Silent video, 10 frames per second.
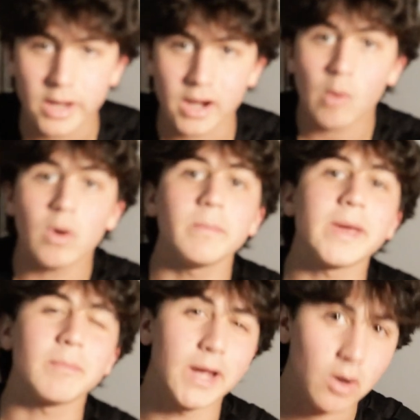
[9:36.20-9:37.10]
And I want to
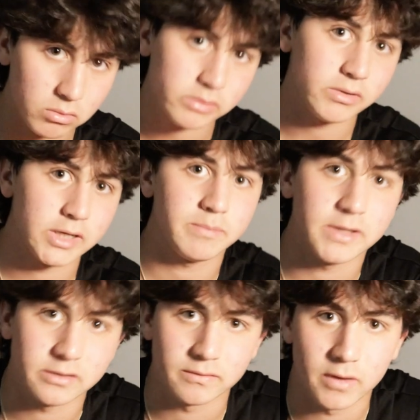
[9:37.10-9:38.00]
make my own unique
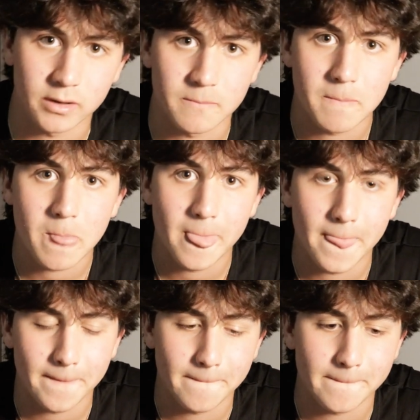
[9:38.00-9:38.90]
piece of art.
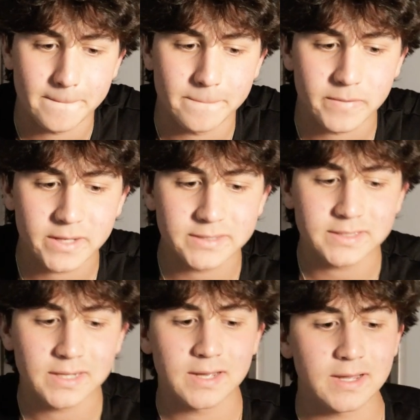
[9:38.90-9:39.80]

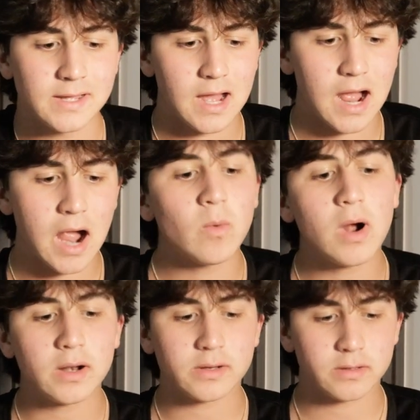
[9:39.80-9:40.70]
Because I
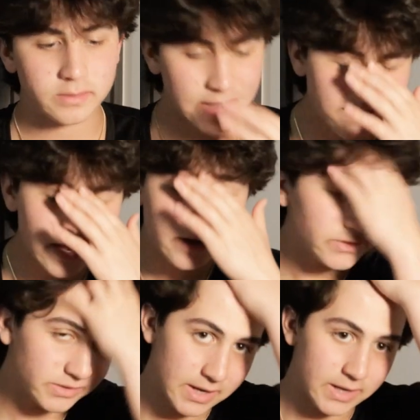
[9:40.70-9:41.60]
want, that's how
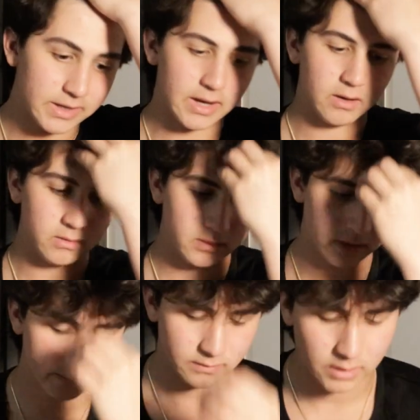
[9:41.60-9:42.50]
you stand out,
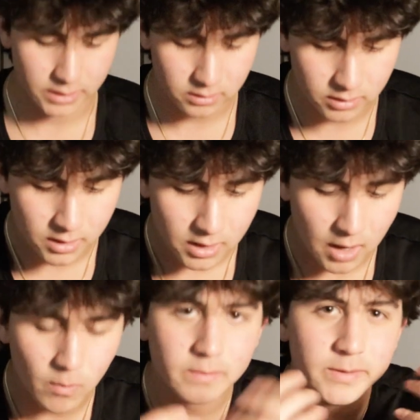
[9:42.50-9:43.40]
I feel like. Or
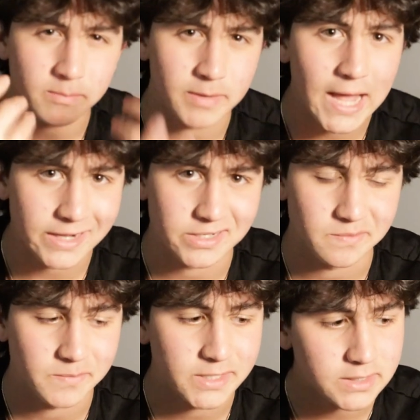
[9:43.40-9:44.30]
I want to be the black
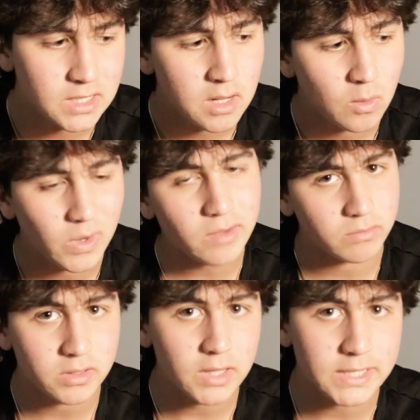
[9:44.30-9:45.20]
sheep. Because what I
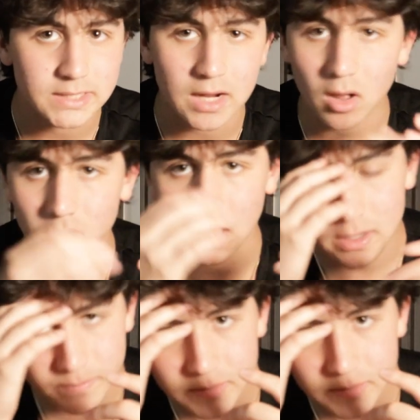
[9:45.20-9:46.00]
realize now, a lot of